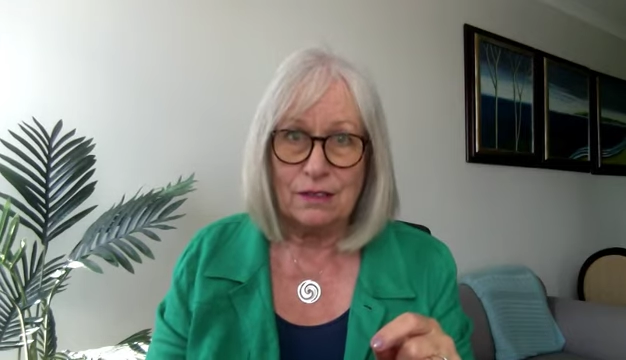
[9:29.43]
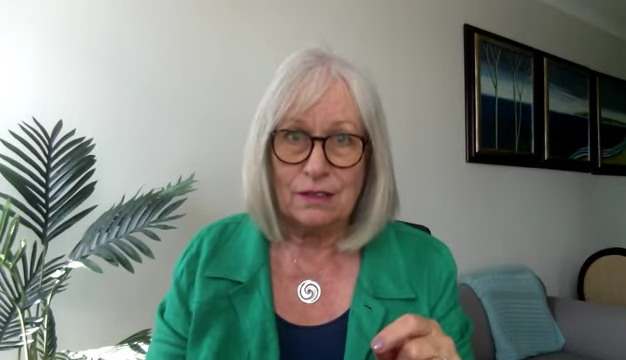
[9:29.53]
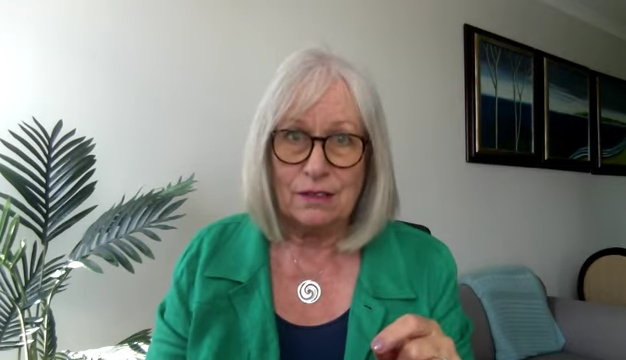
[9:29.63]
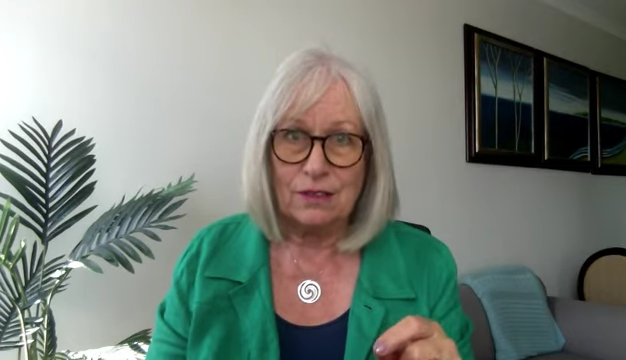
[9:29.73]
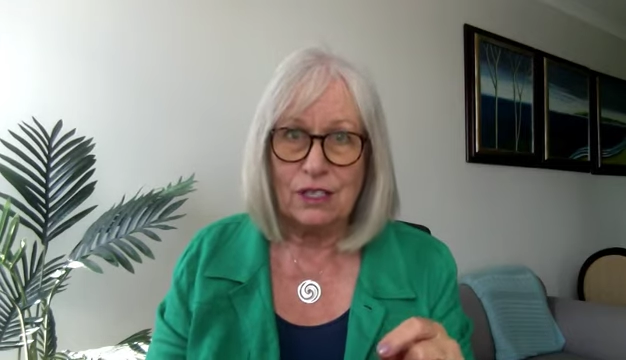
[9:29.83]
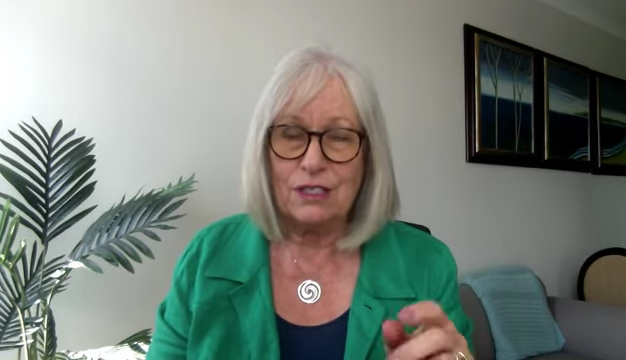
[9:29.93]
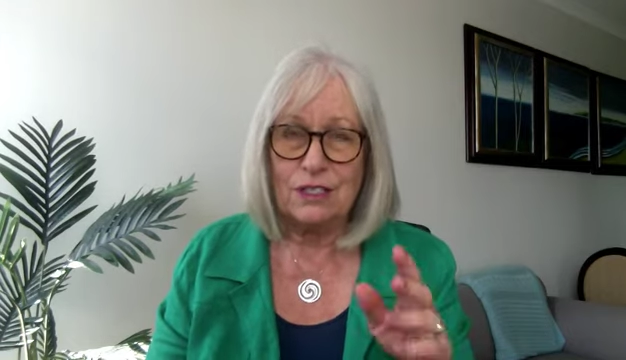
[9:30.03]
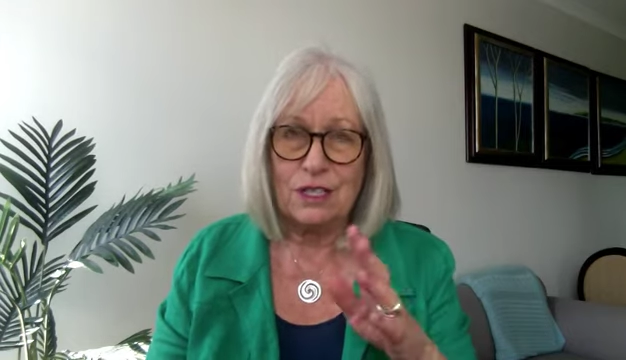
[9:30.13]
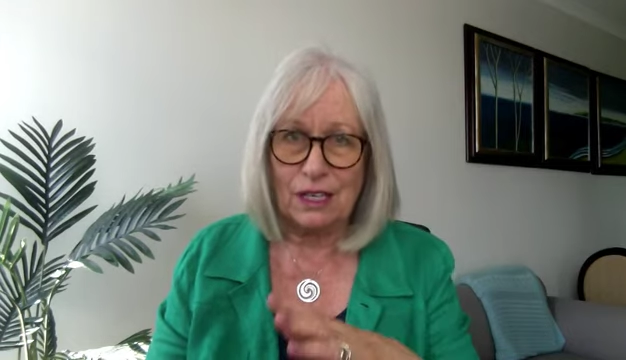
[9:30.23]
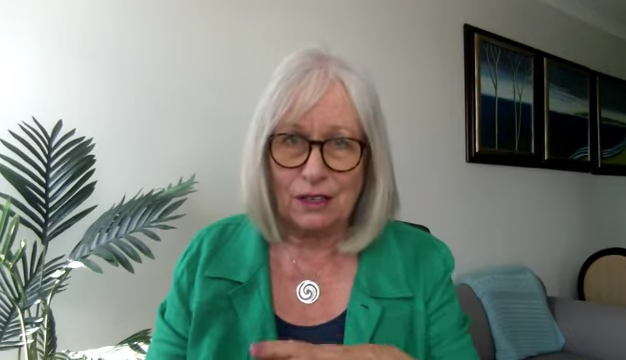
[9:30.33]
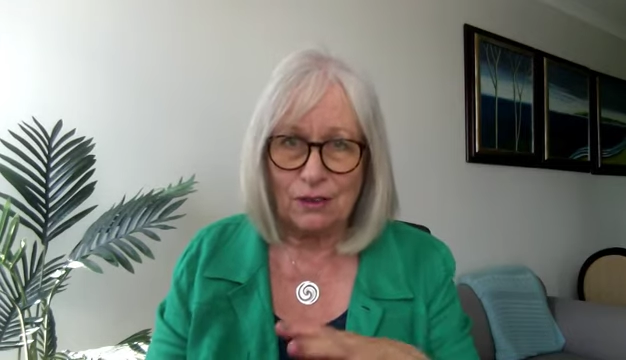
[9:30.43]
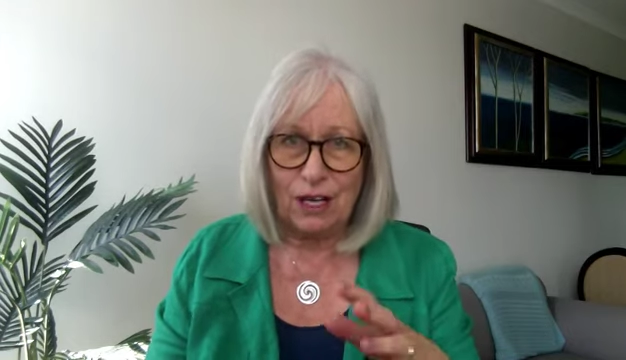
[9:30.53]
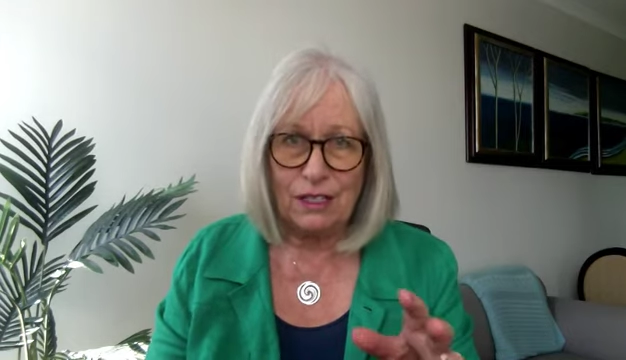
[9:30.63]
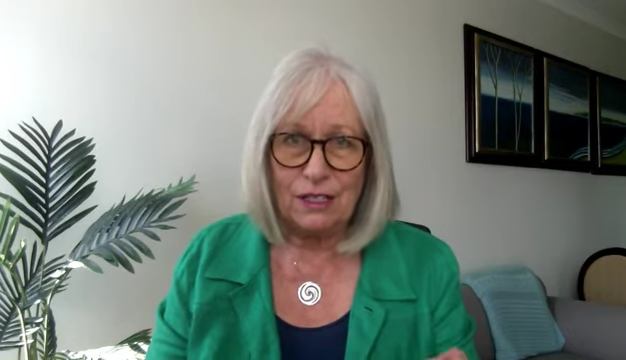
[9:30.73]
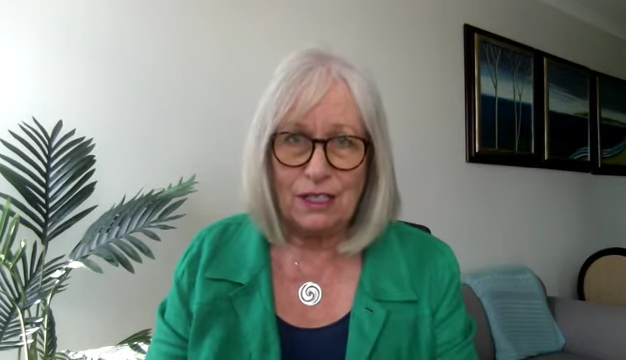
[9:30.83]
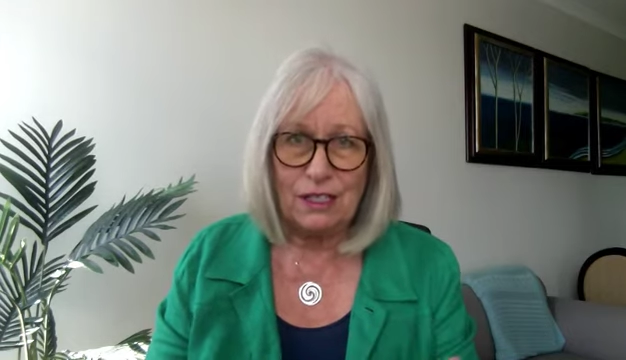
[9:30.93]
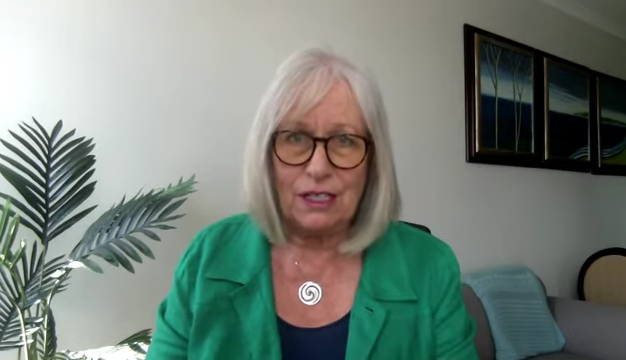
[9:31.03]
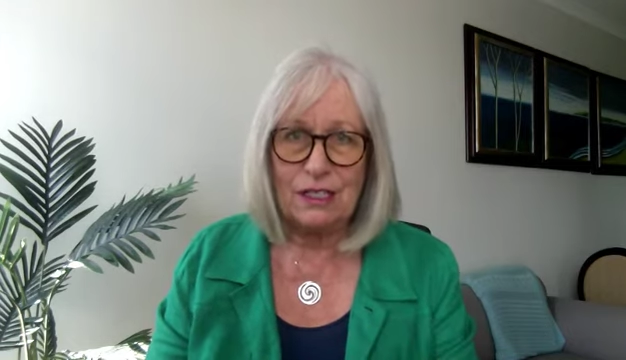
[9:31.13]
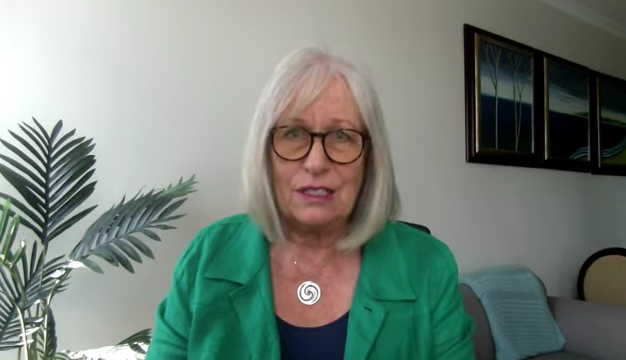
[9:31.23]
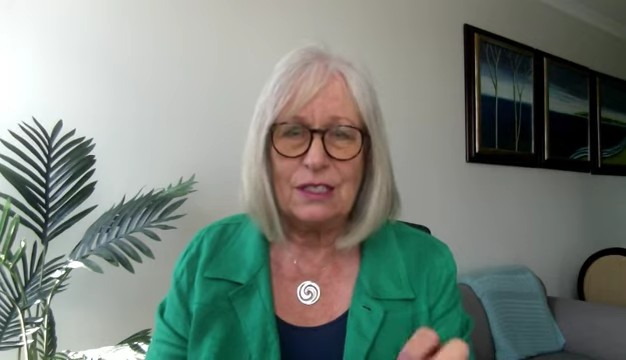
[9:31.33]
Right, just think GrandConnect,
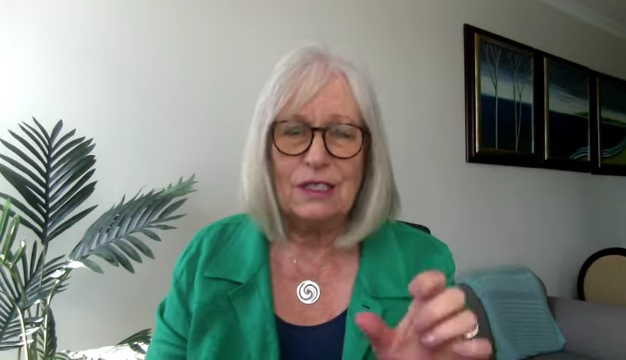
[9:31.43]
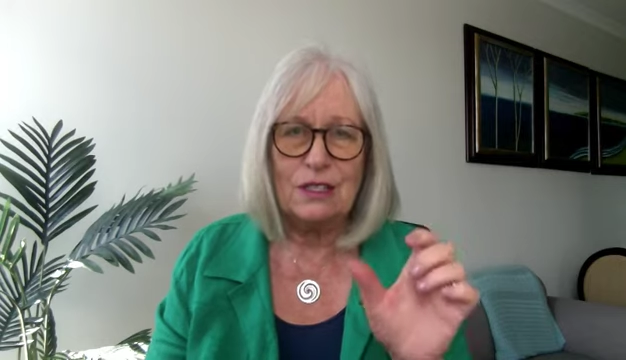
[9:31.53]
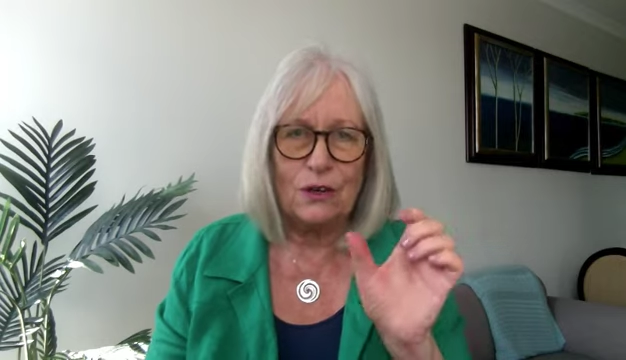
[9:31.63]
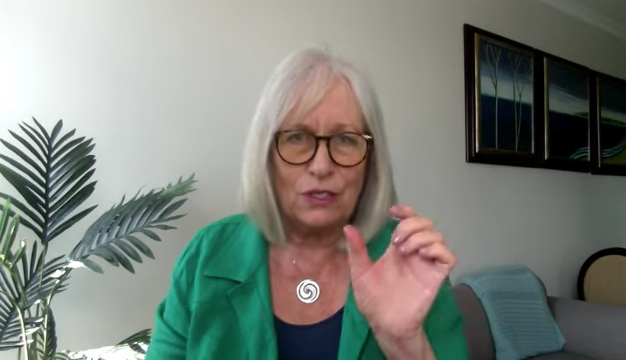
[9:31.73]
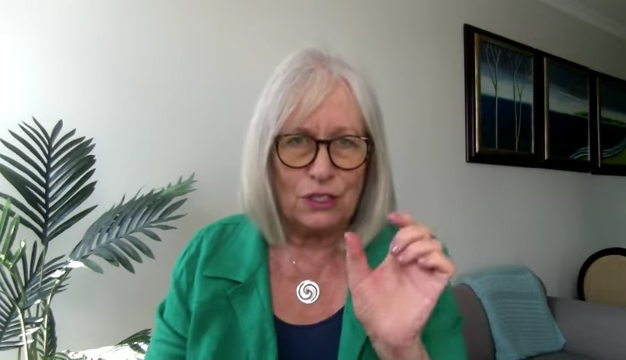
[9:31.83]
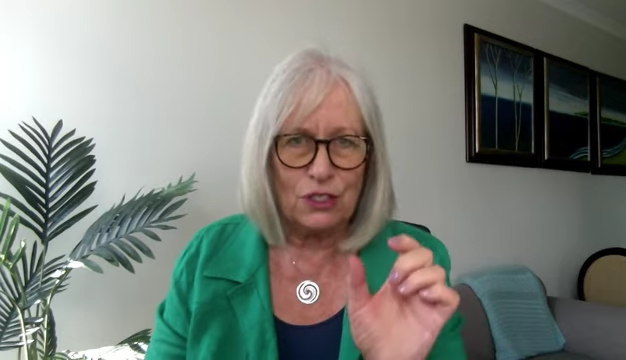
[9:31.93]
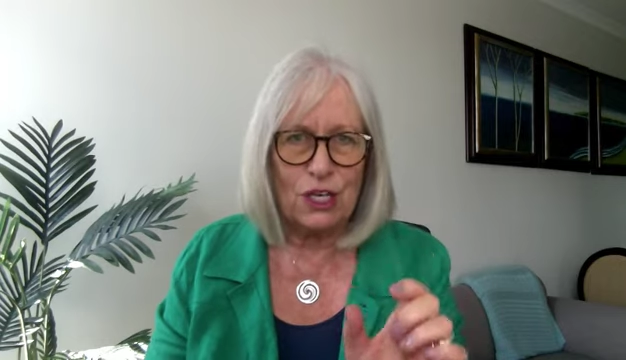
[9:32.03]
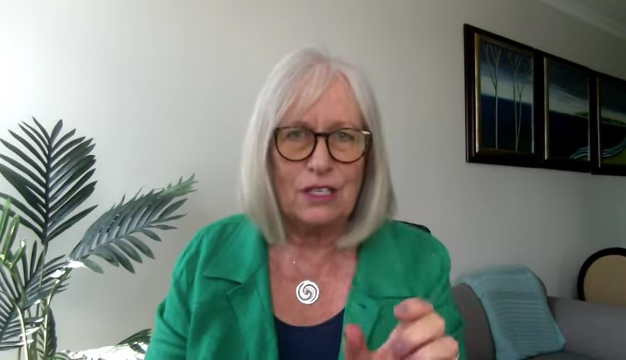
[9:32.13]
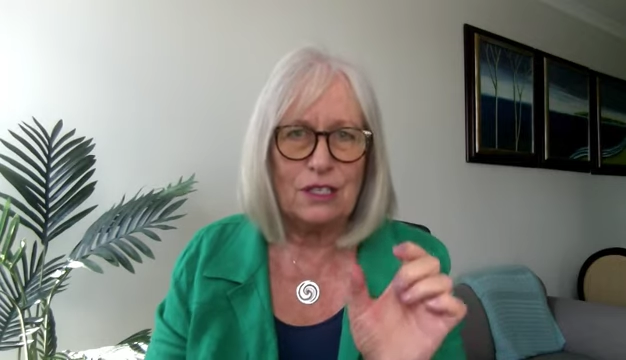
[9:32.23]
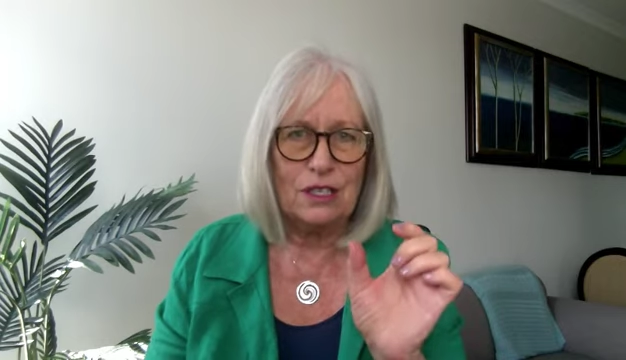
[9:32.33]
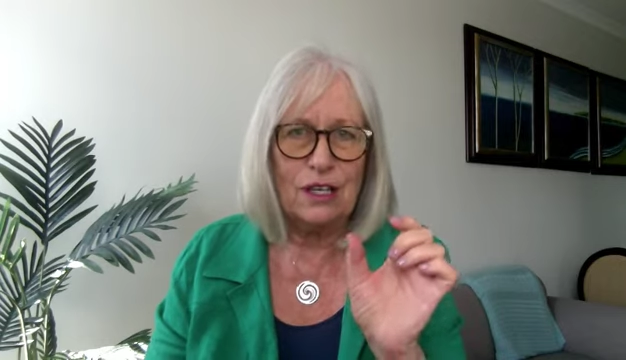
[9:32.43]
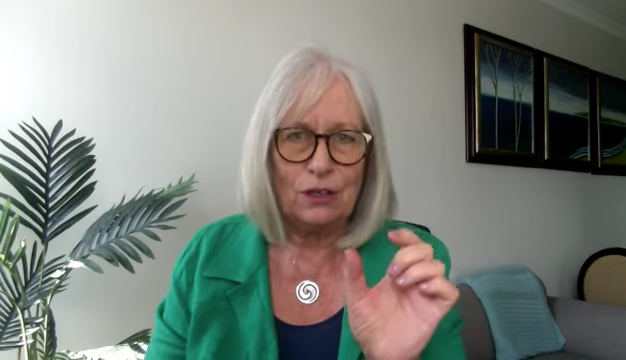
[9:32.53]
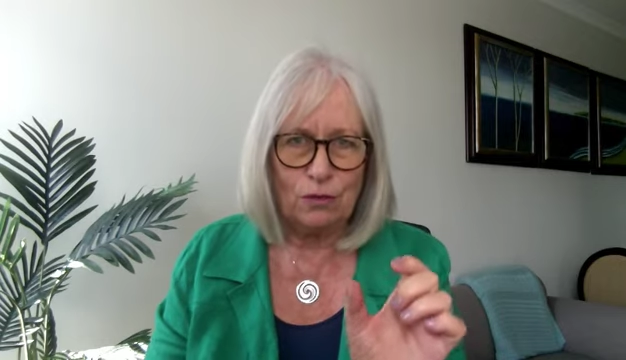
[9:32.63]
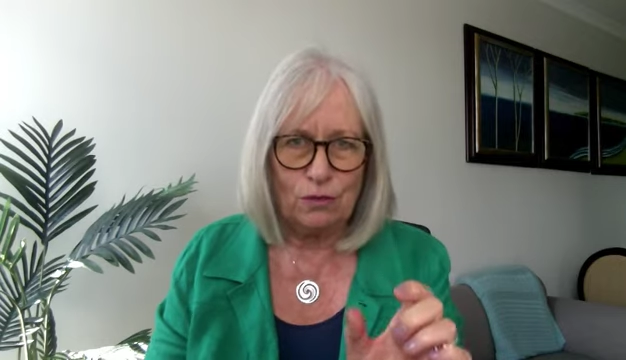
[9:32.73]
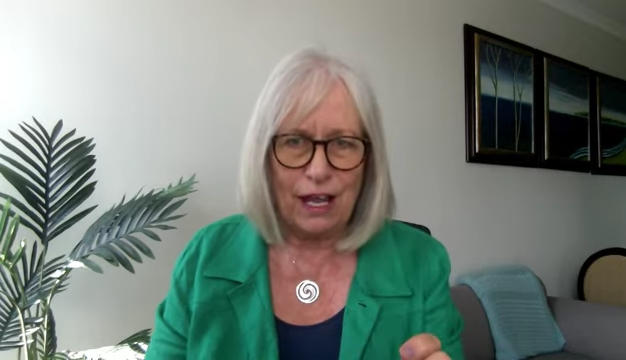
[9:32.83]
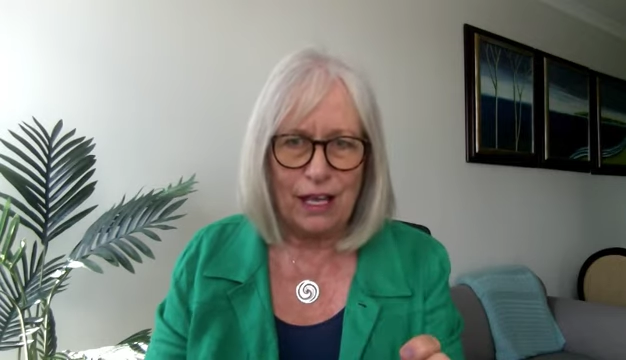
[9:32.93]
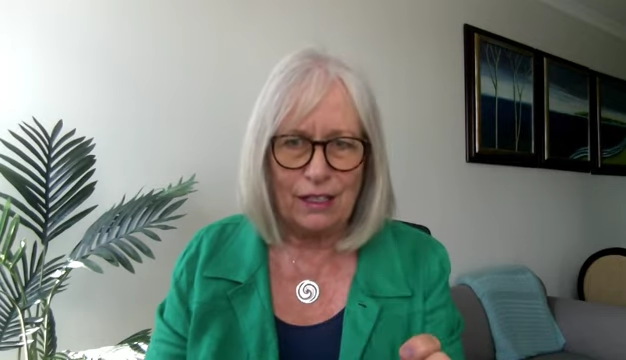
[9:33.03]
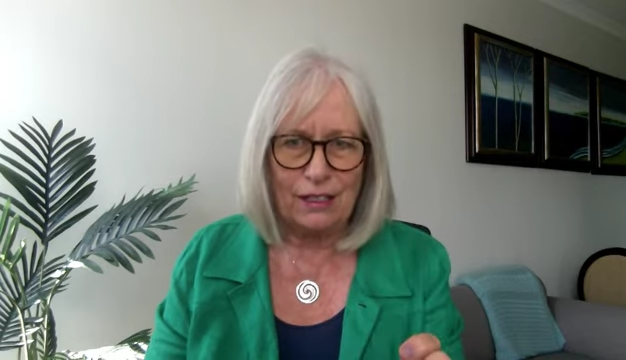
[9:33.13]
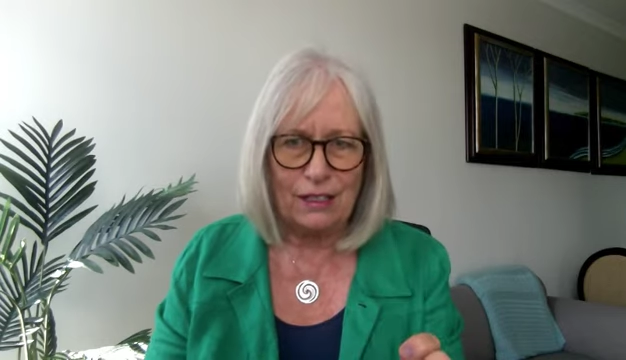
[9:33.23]
so it's just GRAND.